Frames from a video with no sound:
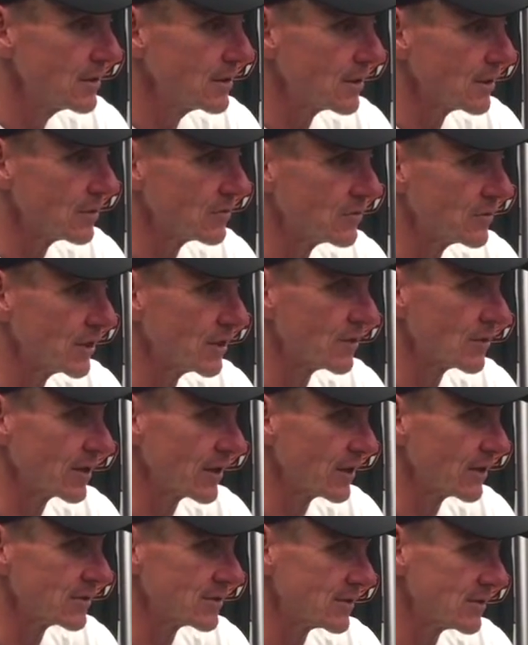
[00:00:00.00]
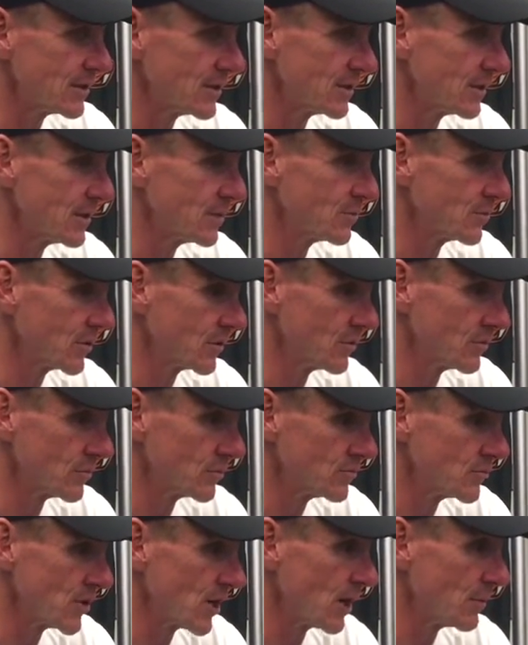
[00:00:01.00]
you know, Darell Garretson did an
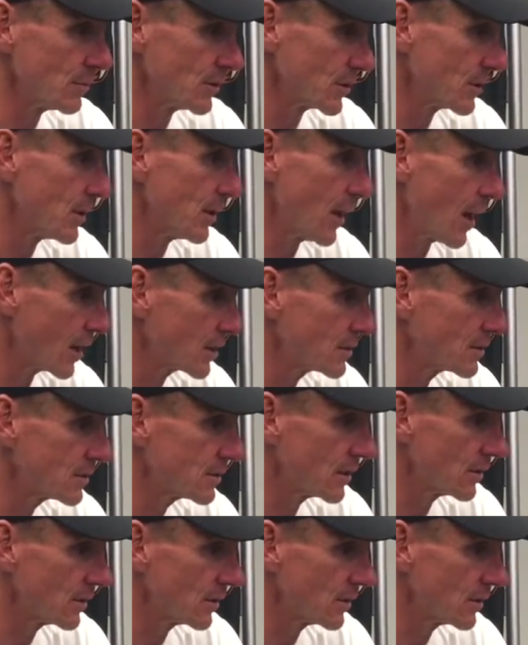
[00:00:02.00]
unbelievable job on the clock.